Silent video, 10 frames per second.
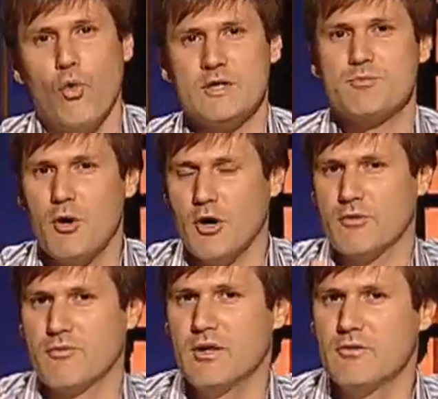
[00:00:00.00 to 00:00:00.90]
always
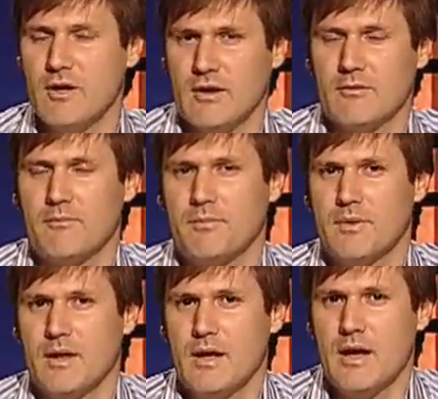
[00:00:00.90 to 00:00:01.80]
part of the internet.
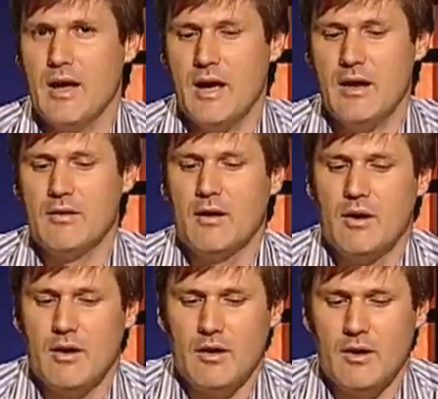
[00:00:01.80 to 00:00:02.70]
And
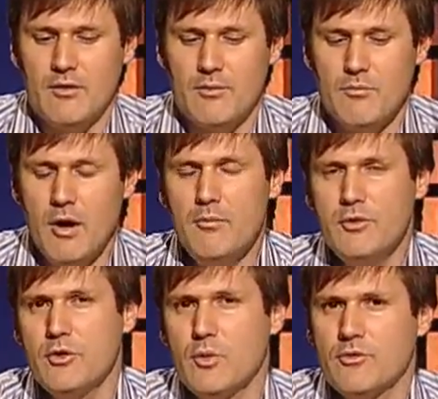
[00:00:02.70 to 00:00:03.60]
the
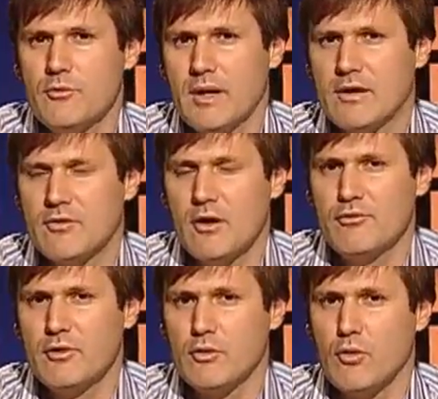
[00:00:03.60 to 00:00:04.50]
moment you want to make a
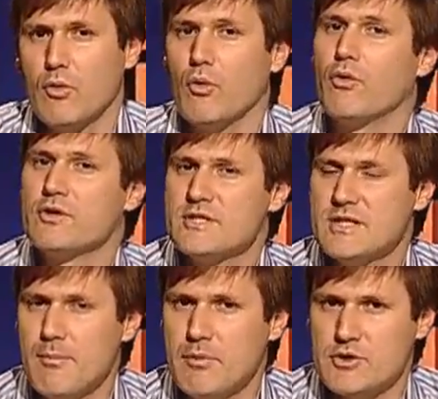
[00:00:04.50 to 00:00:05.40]
telephone call or
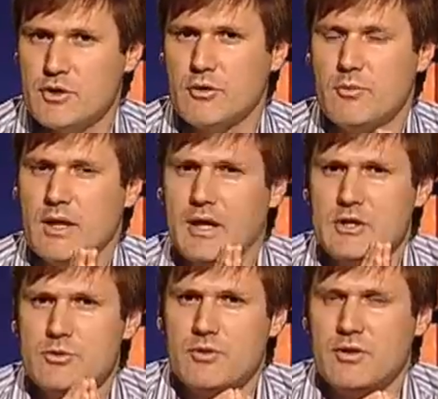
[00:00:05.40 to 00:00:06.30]
establish a
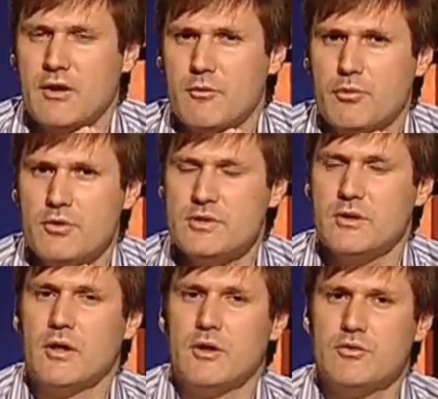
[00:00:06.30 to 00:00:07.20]
communication with another
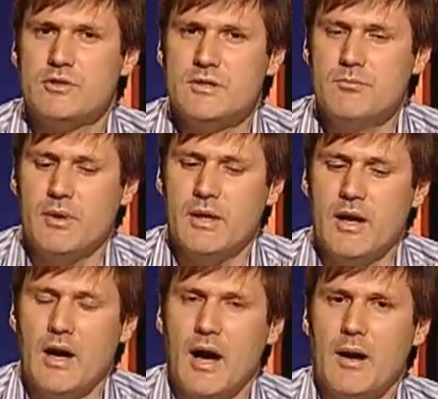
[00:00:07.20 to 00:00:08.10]
person, you
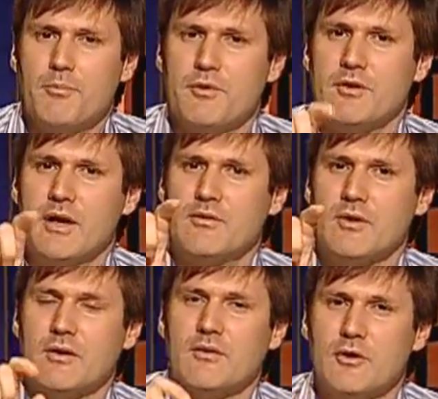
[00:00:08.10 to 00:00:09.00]
simply up the
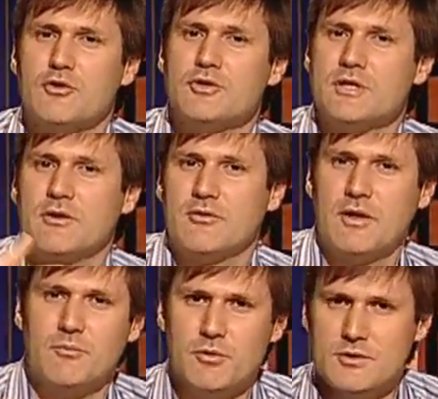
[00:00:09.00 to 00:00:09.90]
data that you send
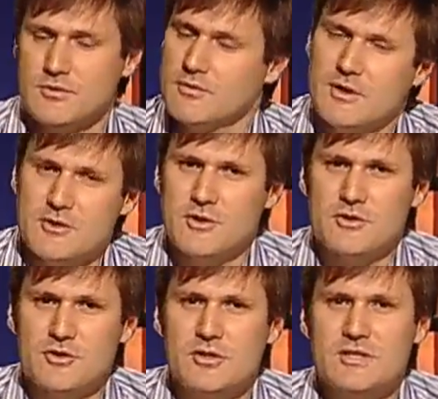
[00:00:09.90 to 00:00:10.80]
to that person. So
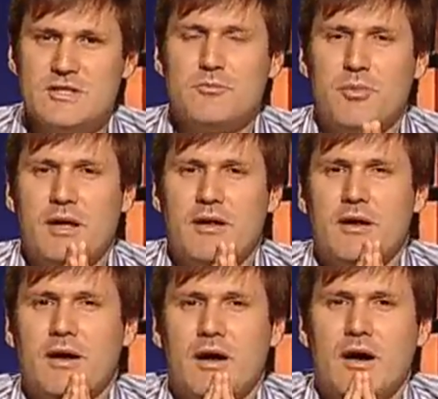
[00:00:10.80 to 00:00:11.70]
it's just simply
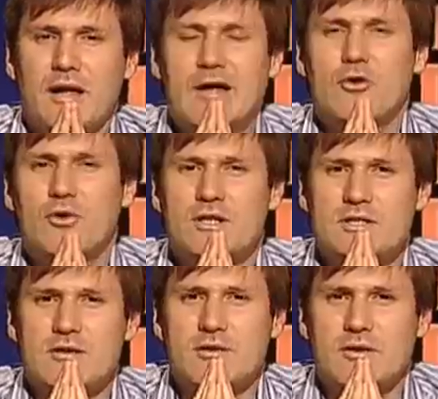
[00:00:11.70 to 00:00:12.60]

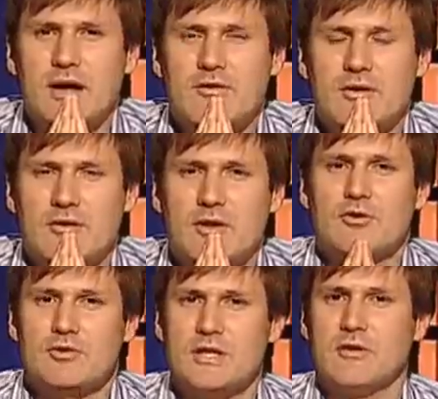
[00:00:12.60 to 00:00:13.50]
increase in the data
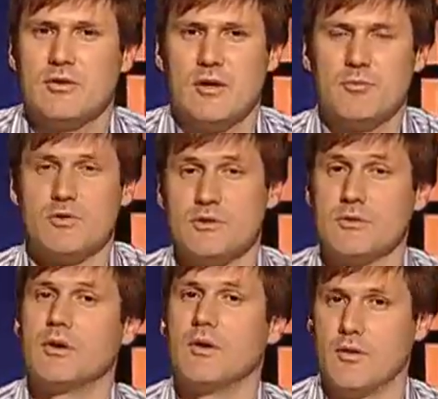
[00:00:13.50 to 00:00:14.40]
that you send to that
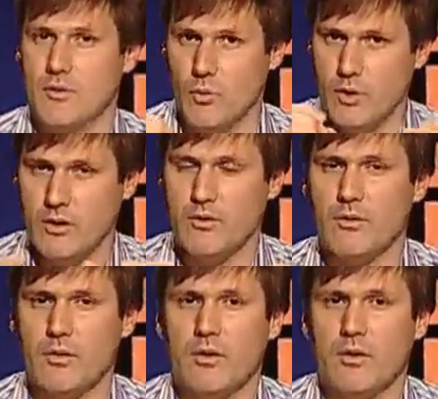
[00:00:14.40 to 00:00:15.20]
person. We